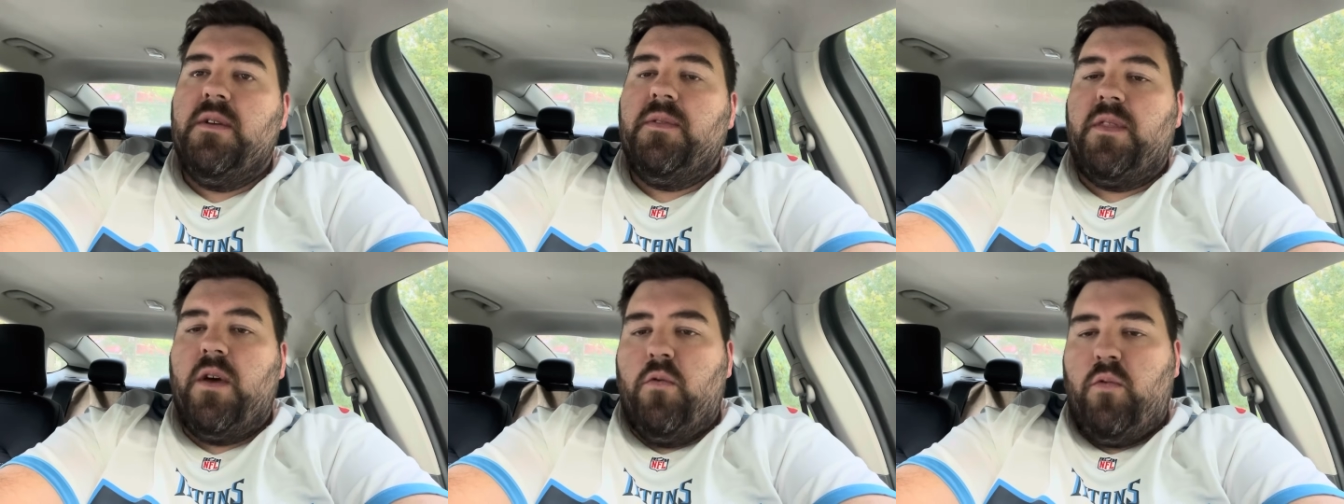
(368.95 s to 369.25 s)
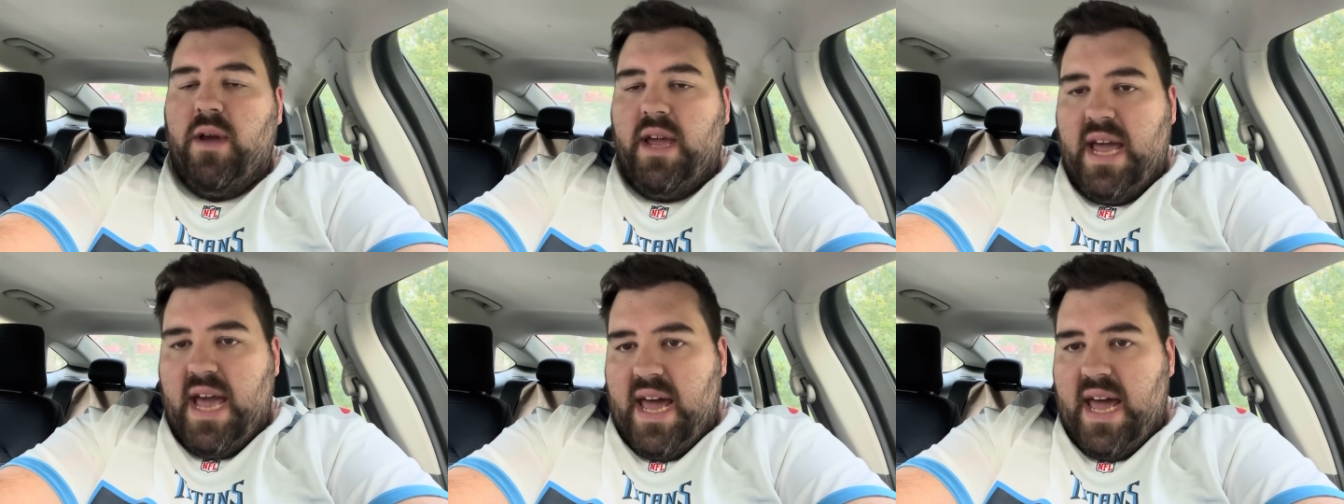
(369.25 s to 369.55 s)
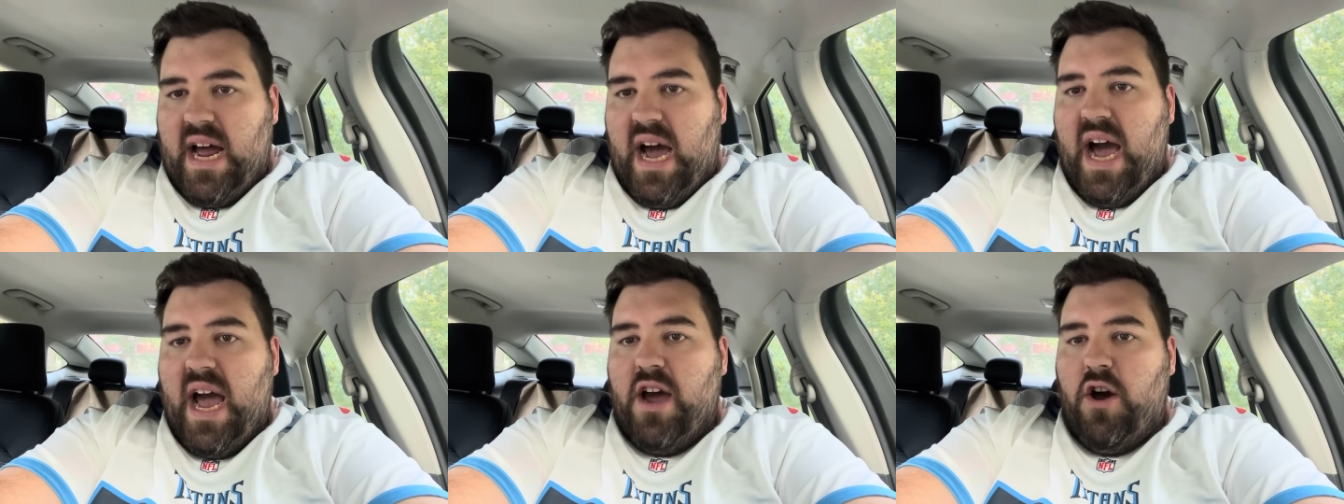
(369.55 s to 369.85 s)
that we had
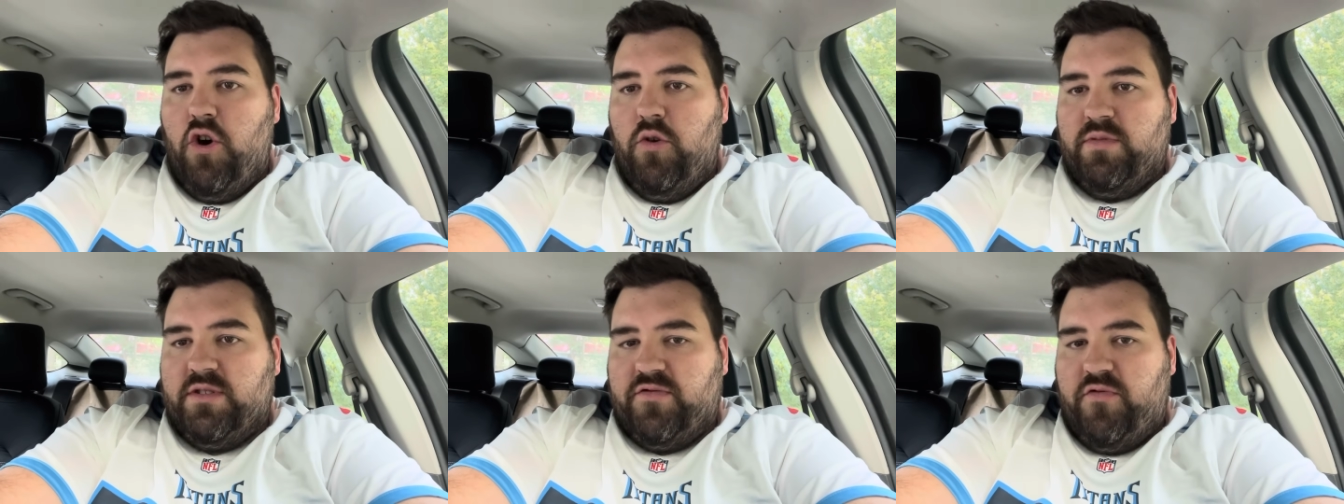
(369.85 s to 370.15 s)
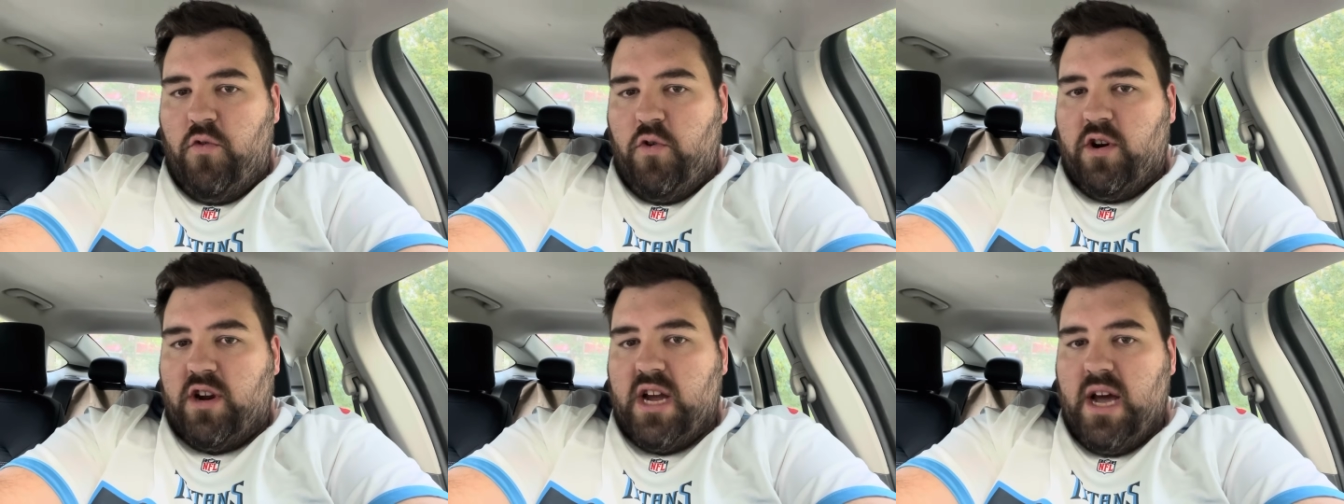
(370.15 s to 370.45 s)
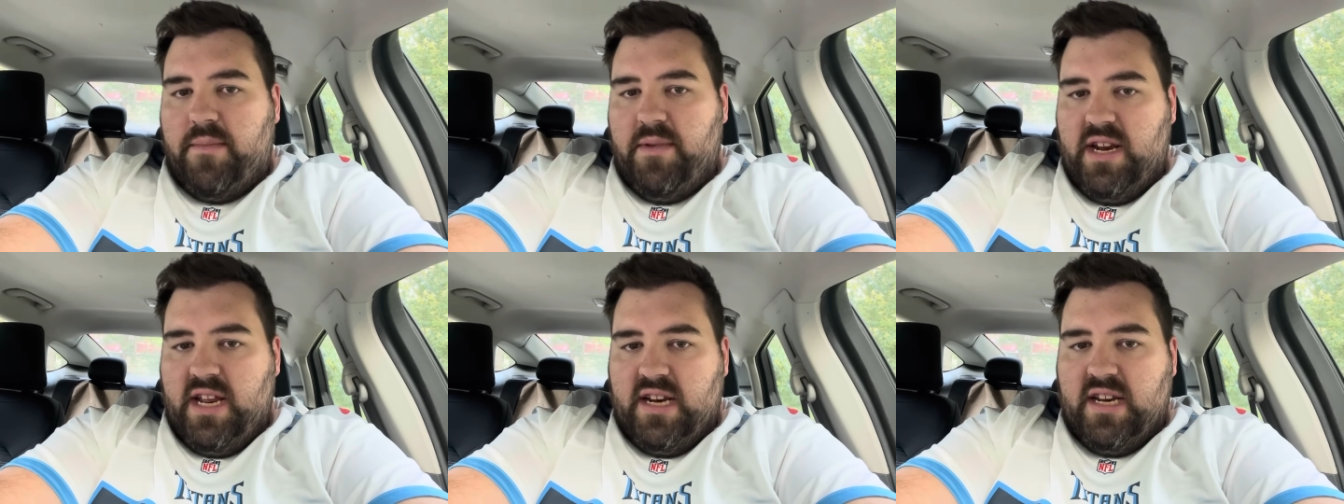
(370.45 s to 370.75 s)
high hopes for
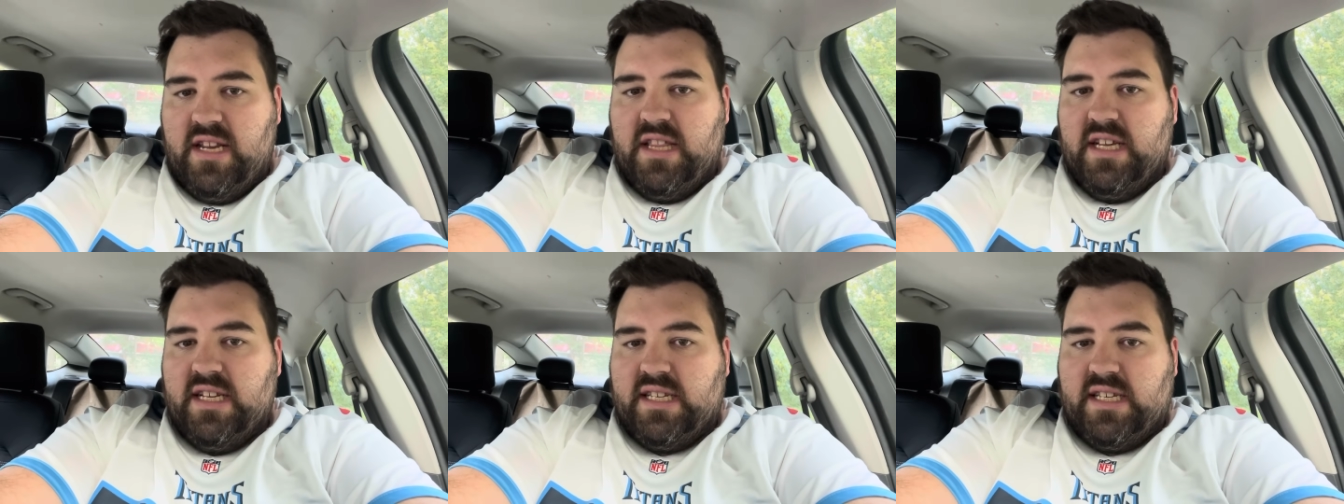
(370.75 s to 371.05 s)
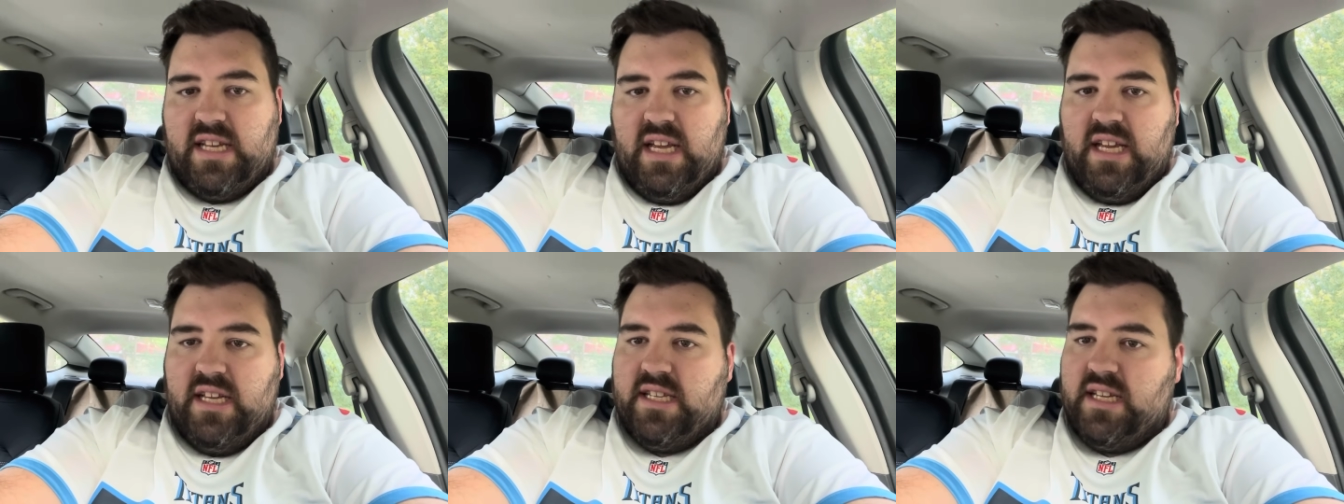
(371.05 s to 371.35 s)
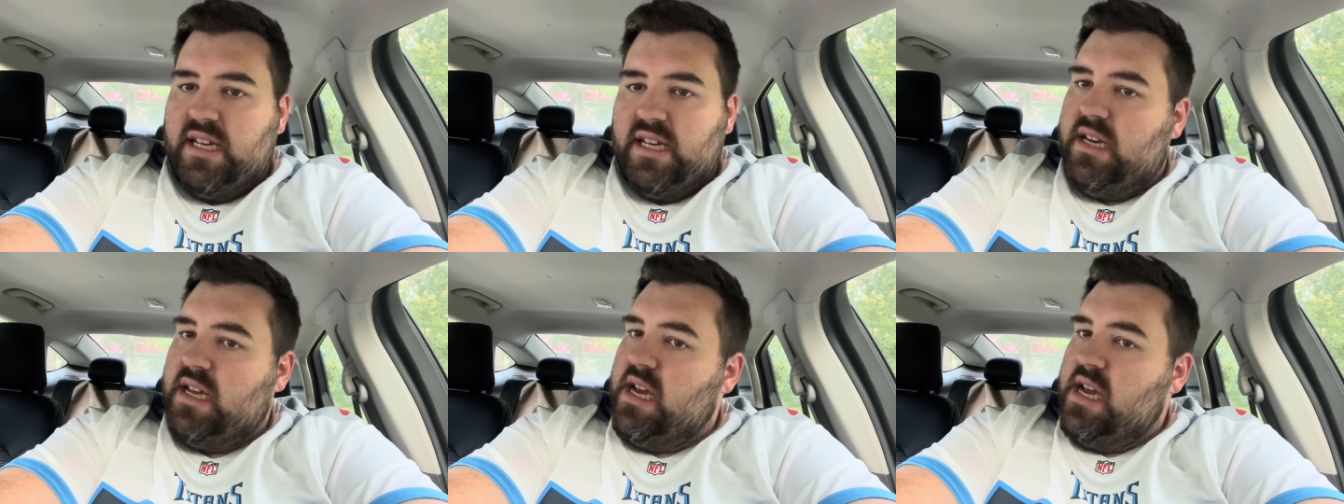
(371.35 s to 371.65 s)
coming into this
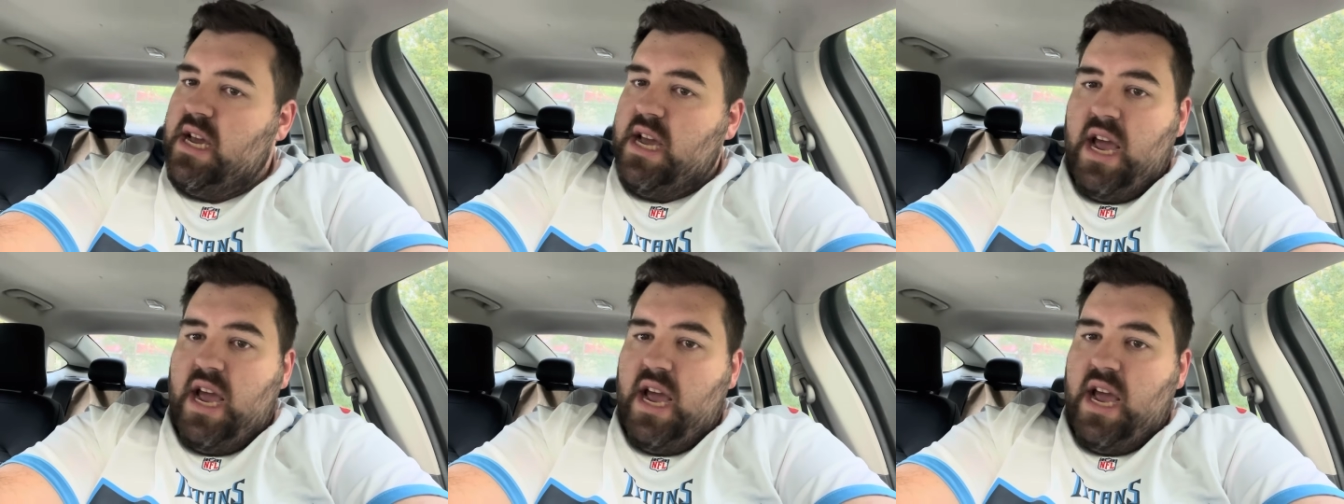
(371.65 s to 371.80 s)
season.